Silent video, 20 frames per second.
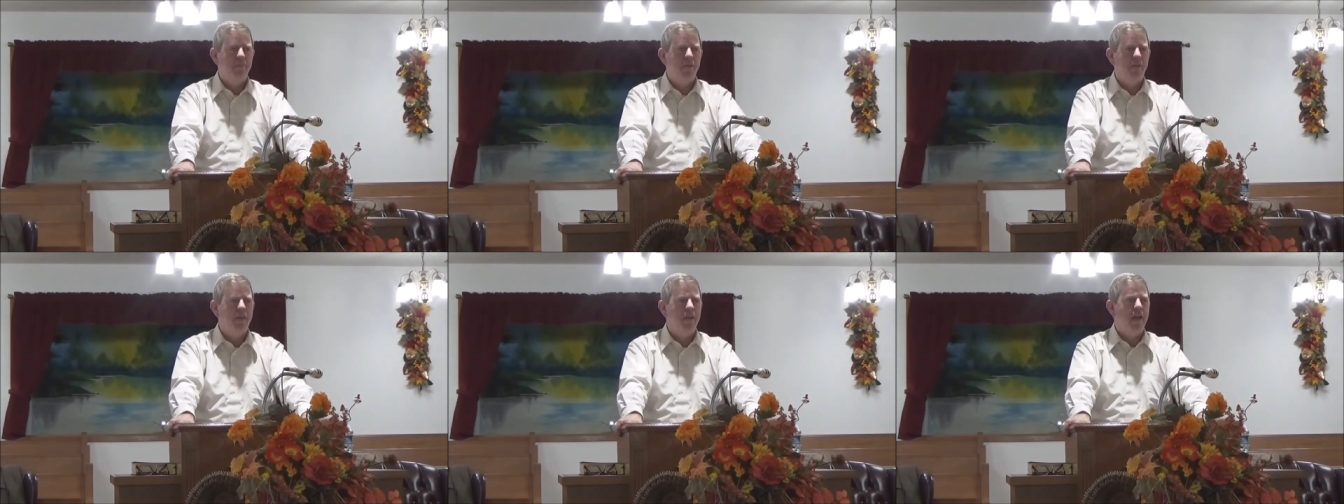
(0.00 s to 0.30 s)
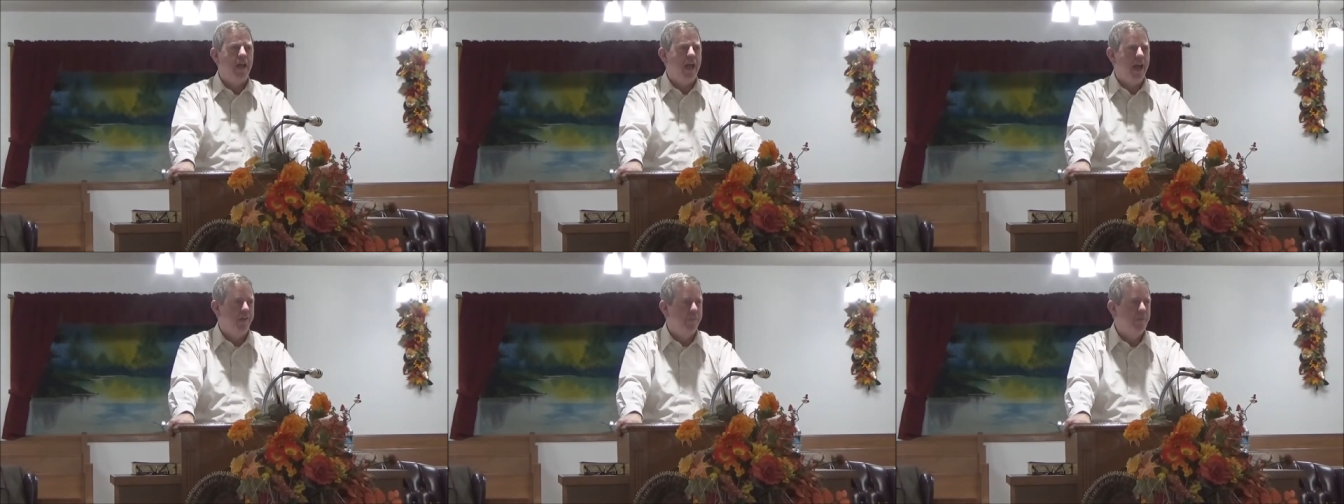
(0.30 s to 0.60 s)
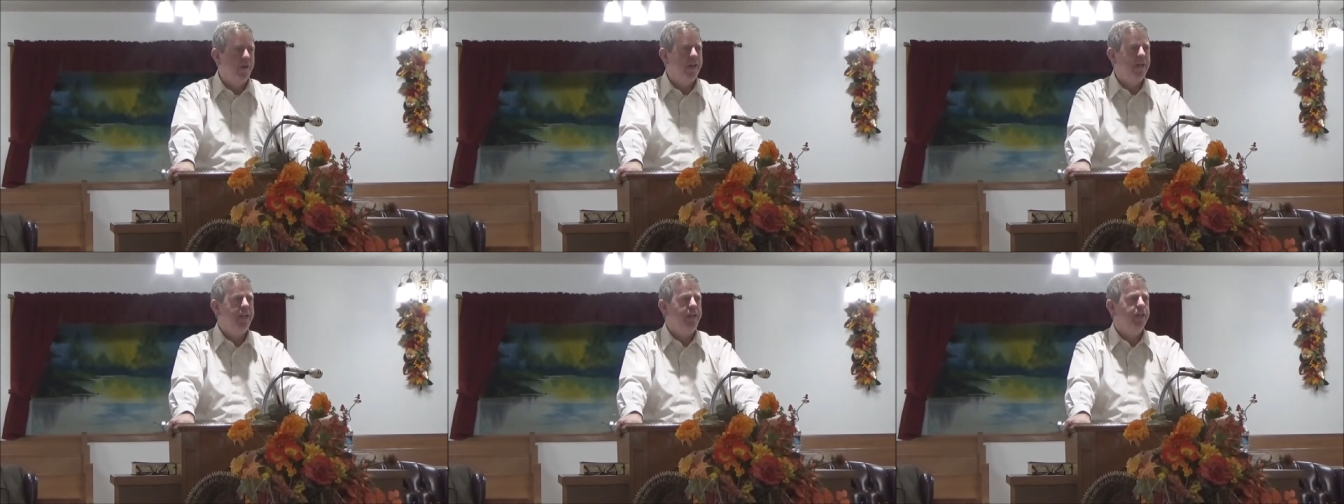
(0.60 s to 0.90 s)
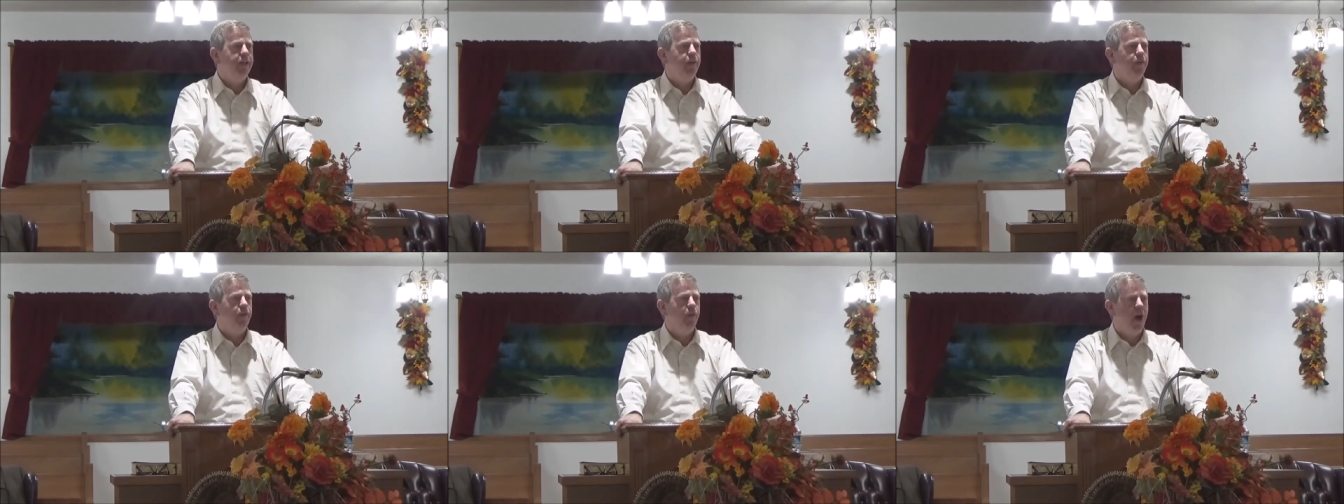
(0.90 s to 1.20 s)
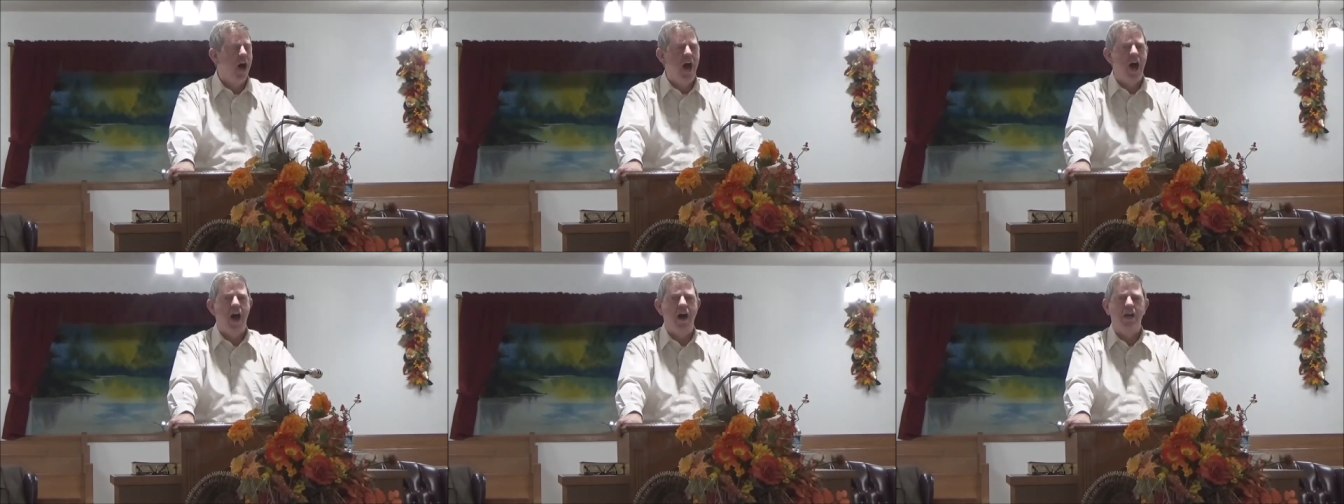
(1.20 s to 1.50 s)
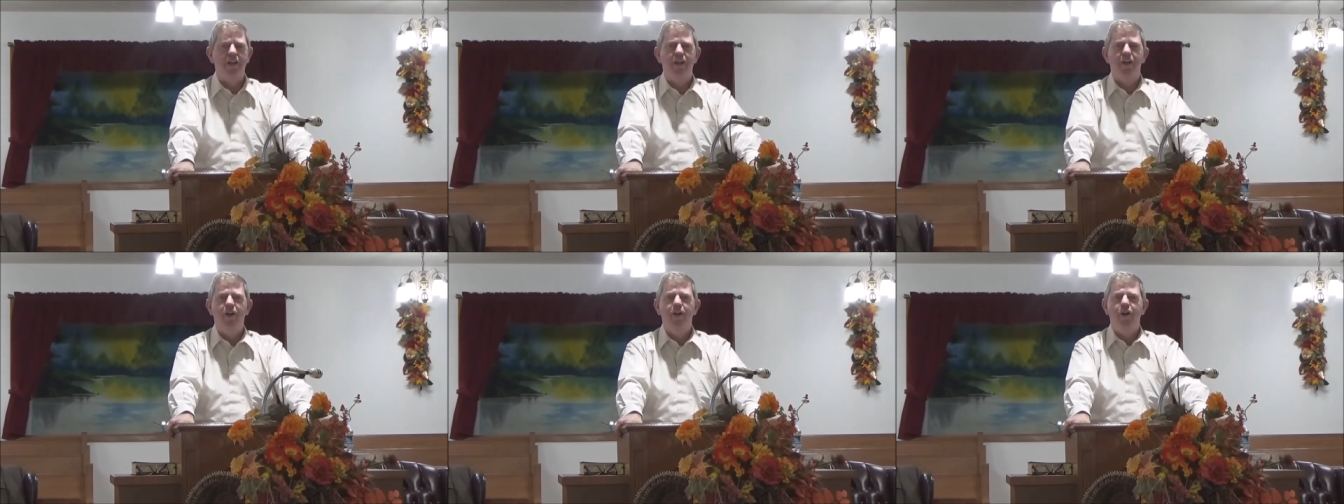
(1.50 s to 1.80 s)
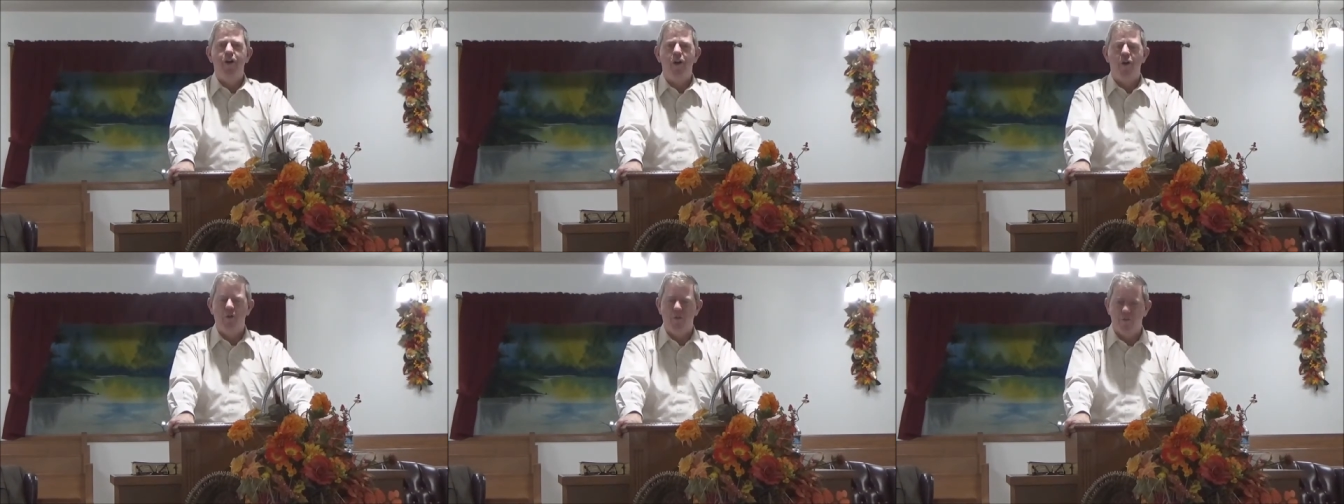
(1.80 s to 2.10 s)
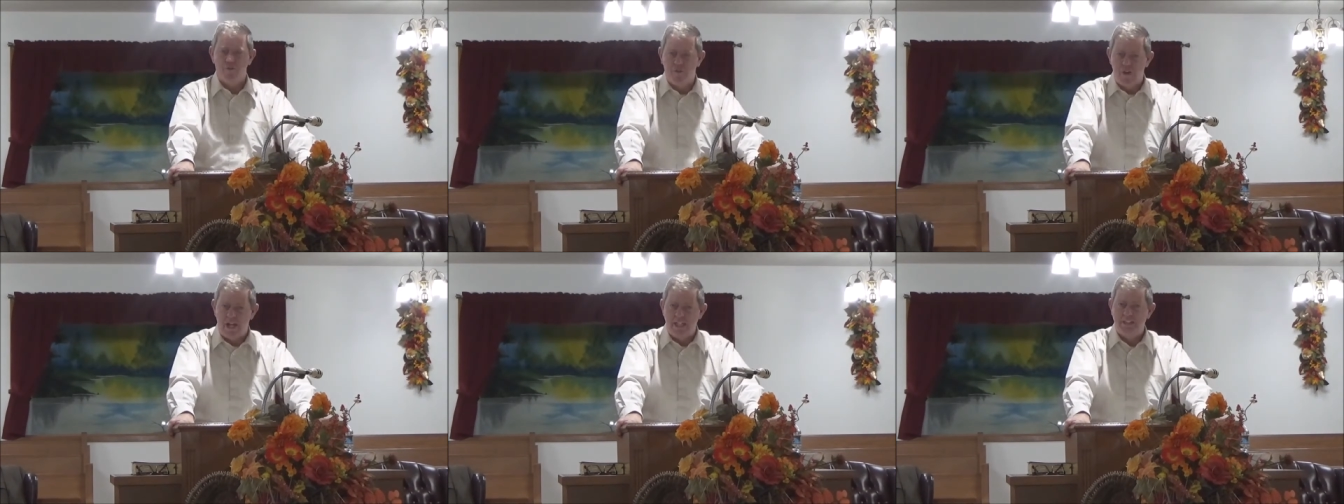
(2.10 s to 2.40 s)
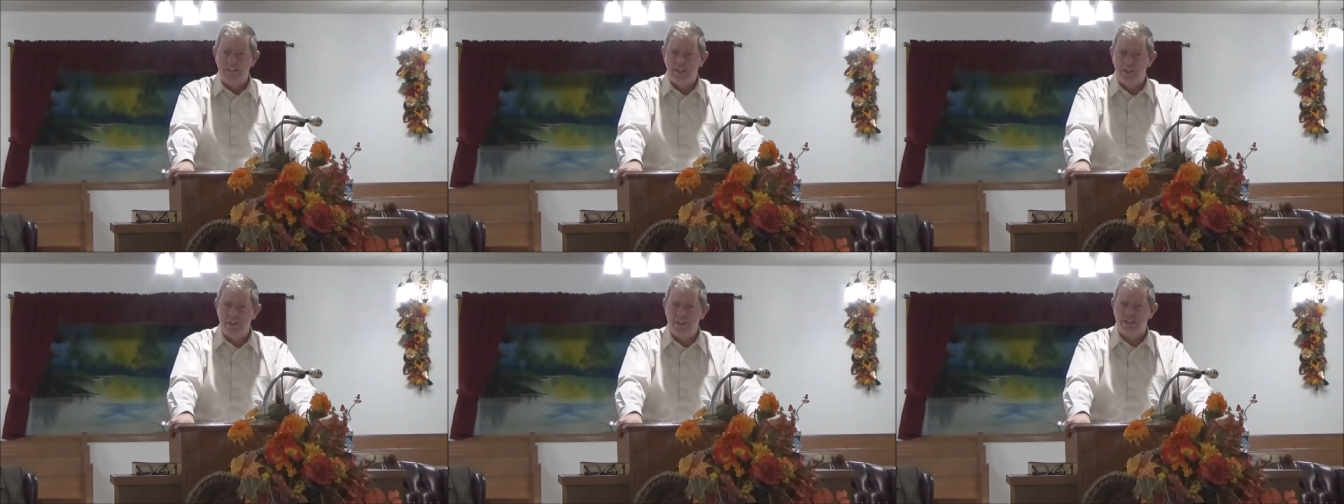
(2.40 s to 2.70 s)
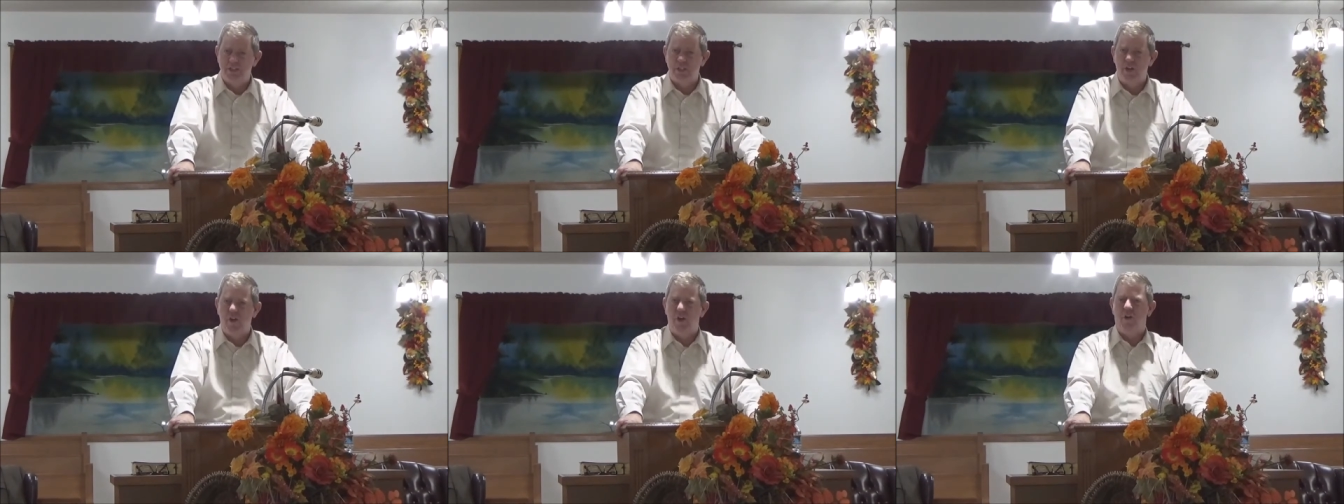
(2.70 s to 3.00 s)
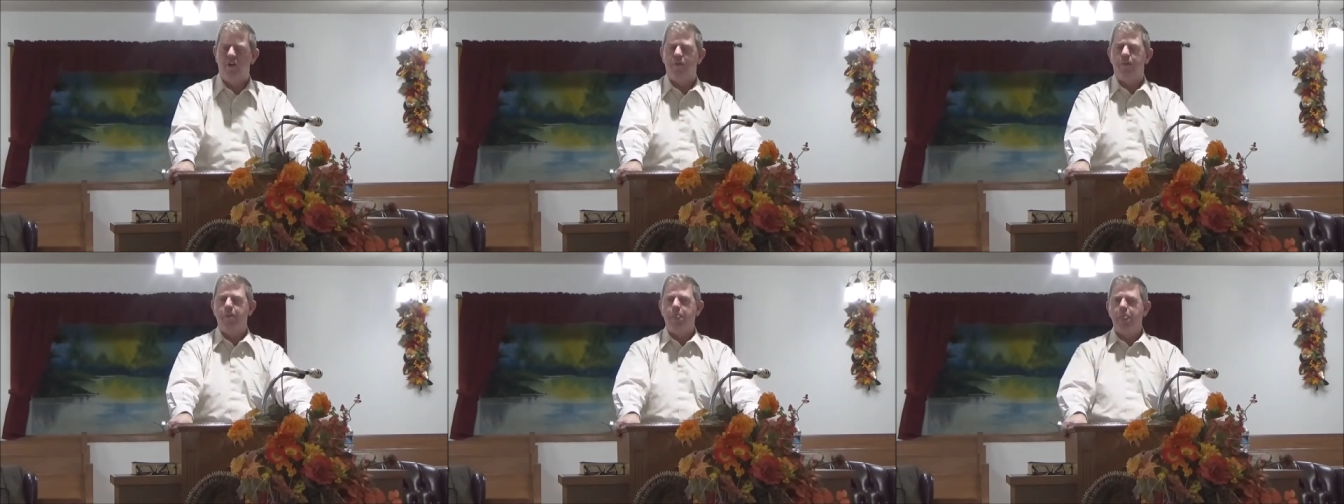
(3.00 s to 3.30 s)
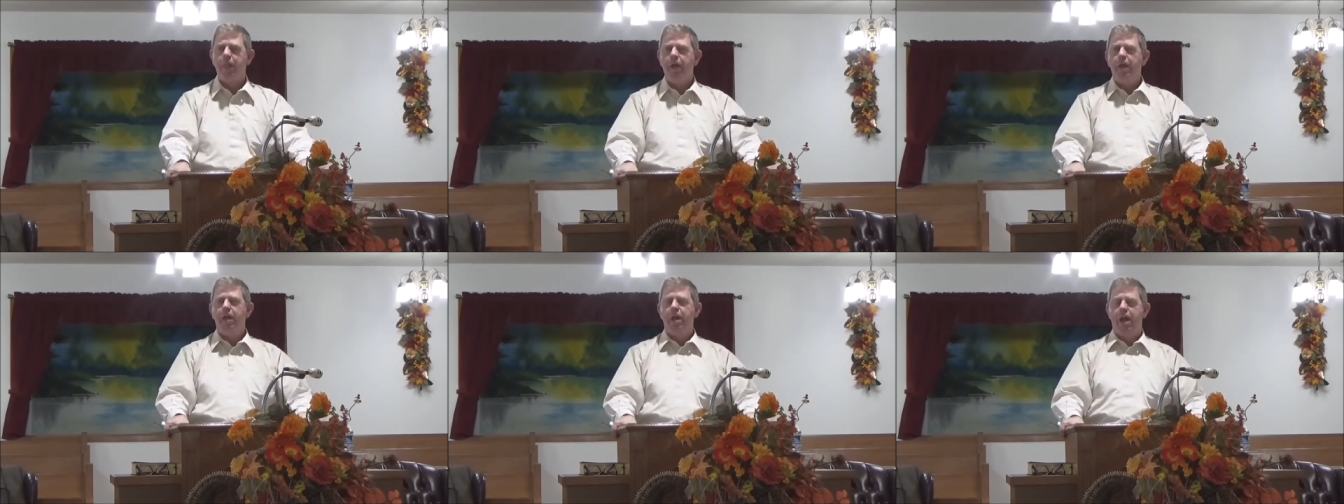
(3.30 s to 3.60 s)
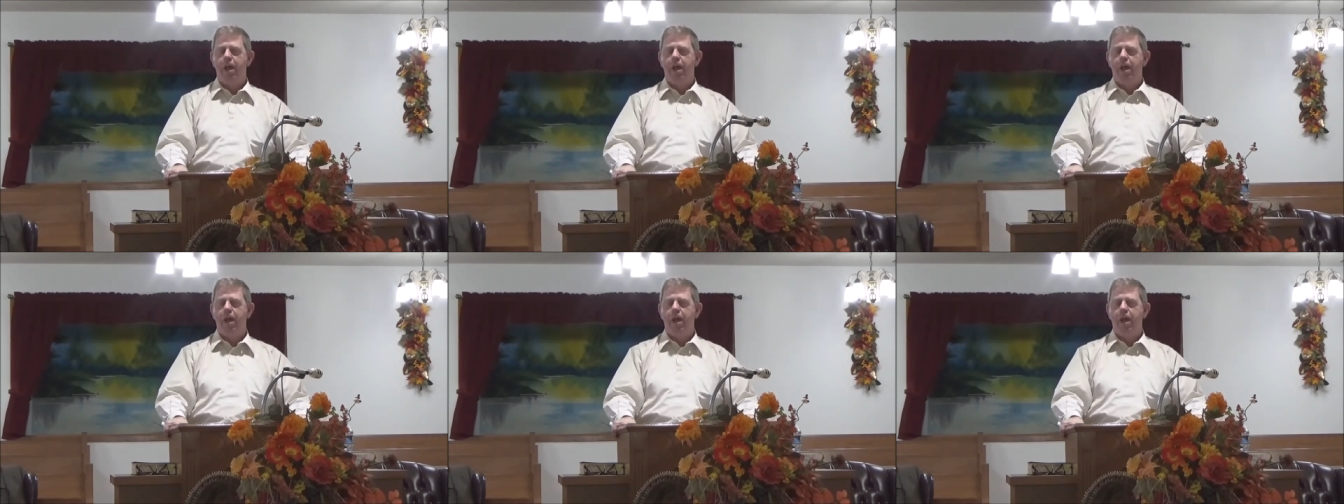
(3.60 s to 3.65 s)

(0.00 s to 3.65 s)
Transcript: Yep. Every rock on the face of this earth.